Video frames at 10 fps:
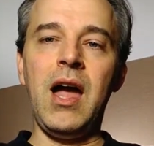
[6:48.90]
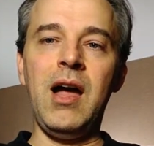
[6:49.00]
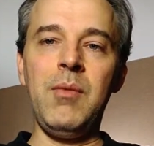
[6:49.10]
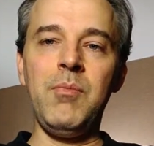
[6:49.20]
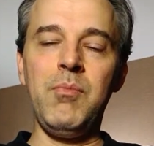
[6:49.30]

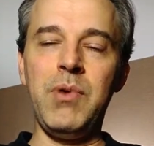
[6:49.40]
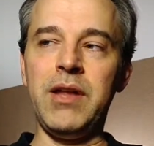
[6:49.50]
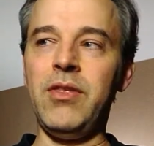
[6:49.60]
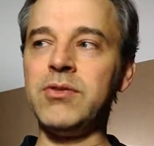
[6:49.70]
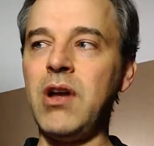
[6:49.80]

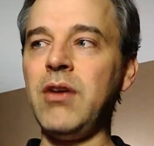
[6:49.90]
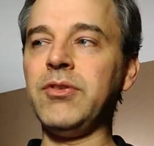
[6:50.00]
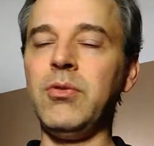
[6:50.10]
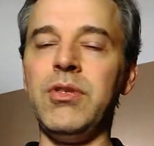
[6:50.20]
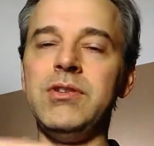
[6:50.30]
But there's
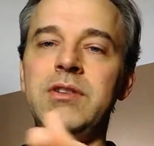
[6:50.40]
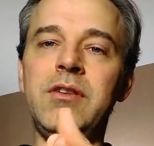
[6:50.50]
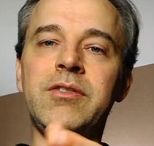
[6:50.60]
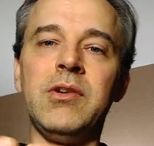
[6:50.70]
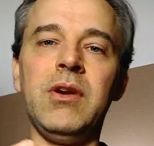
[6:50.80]
also the
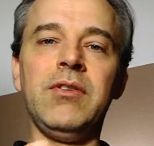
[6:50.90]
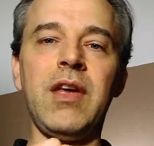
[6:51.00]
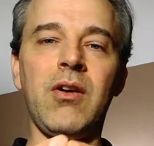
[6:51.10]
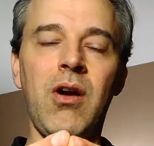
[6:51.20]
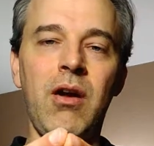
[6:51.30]
G series
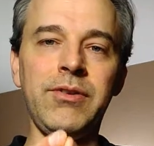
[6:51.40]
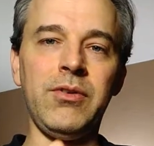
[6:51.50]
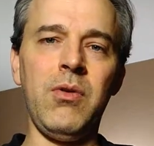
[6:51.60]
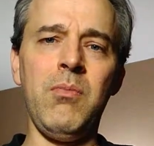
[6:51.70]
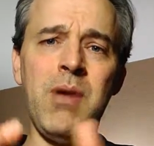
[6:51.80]
that are
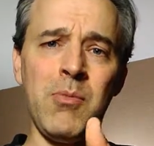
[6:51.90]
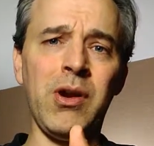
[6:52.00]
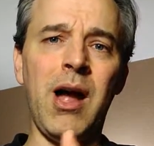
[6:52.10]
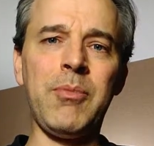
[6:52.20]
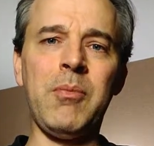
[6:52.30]
also
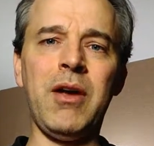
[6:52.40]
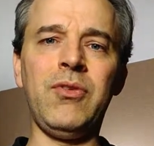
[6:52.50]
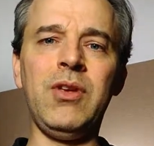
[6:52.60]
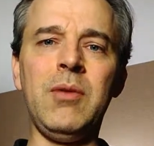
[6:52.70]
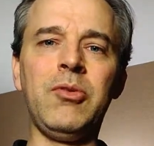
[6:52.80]
memory
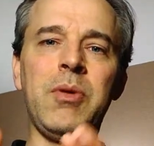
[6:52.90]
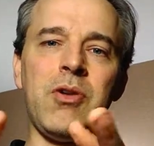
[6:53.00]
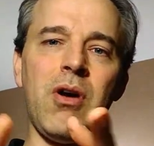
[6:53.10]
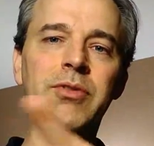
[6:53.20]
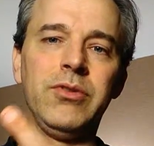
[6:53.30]
optimized VMs, but
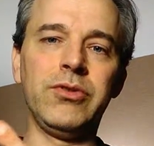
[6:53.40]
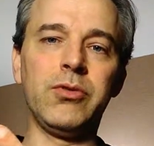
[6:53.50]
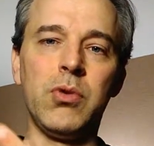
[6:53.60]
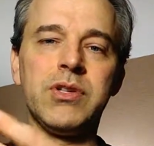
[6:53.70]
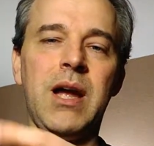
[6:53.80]
they're also
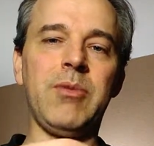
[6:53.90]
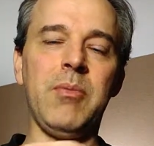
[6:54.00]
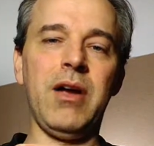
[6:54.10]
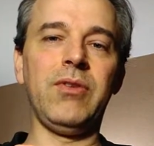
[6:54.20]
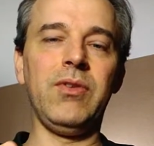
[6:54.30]
storage
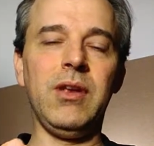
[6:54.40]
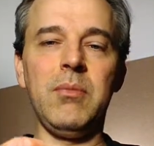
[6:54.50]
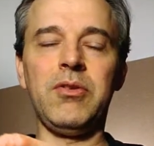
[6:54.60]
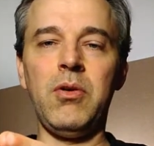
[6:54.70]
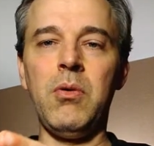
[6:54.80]
optimized
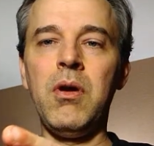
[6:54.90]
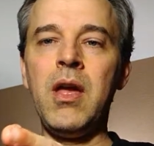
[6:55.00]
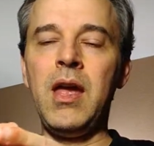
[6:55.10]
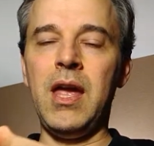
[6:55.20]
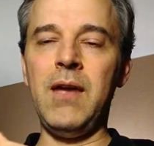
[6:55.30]
VMs. So
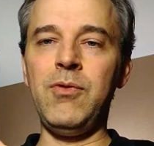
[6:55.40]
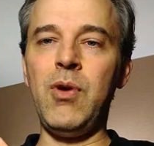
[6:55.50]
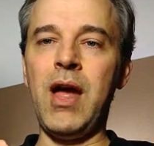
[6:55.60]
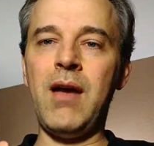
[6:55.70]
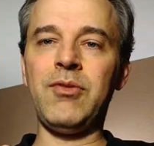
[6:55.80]
if
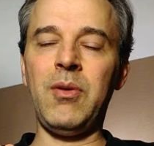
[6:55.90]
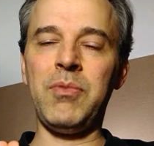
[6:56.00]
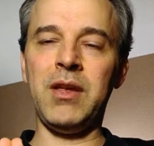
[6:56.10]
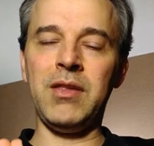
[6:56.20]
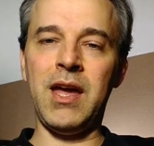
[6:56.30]
you have
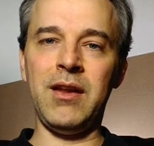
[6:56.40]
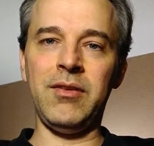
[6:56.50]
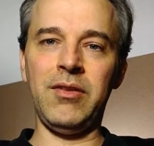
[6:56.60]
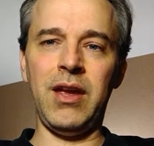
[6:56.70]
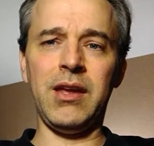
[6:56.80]
something that
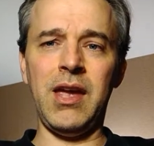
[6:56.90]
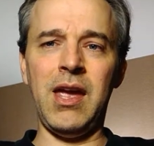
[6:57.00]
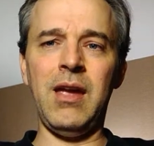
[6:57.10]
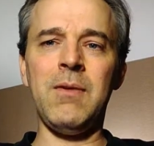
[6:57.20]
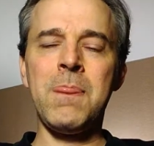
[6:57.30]
is like
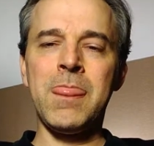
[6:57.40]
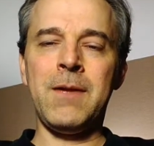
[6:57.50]
a